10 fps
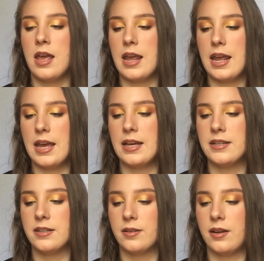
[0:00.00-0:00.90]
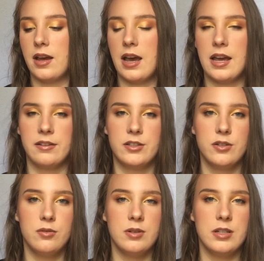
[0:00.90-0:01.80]
And I
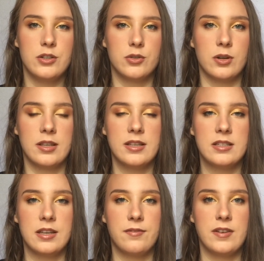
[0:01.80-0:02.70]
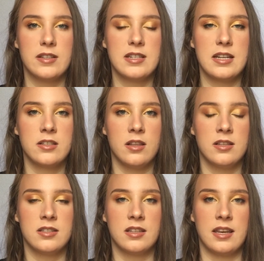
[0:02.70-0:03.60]
do enjoy this. It feels nice on the
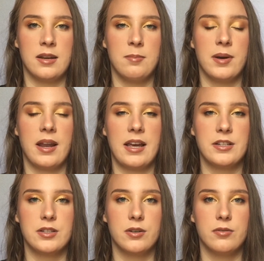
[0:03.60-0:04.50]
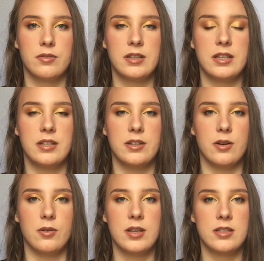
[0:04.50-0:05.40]
skin, but I don't really
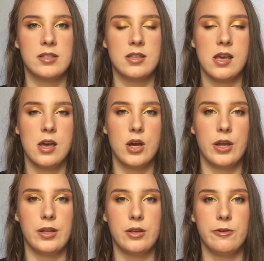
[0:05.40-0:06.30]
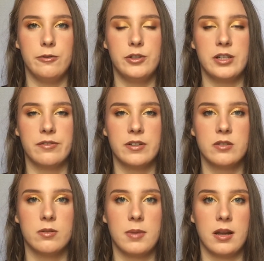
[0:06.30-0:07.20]
notice a huge
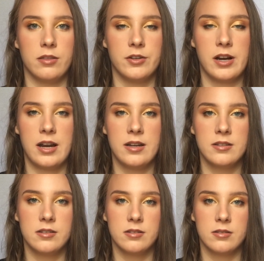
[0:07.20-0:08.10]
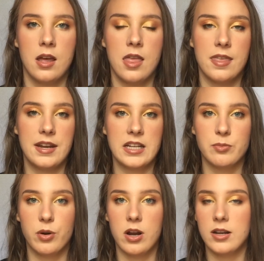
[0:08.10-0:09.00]
difference with my under eyes. The
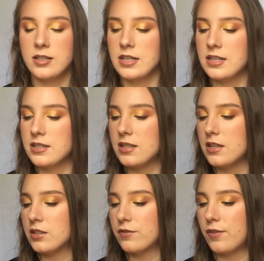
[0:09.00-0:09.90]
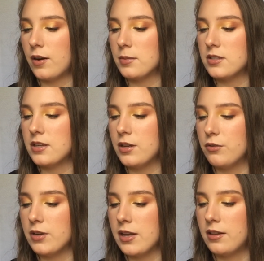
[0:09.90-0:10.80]
next product is this Farmacy
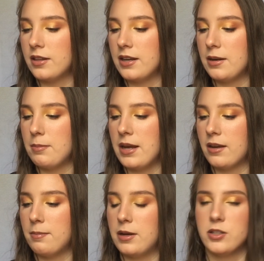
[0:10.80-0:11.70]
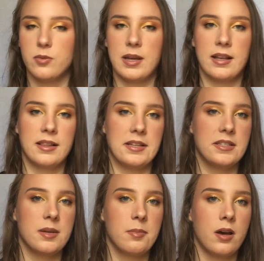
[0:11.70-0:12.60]
Green Clean Makeup Melt Away
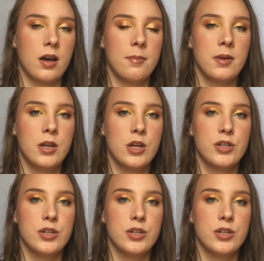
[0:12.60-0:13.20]
Cleansing Balm.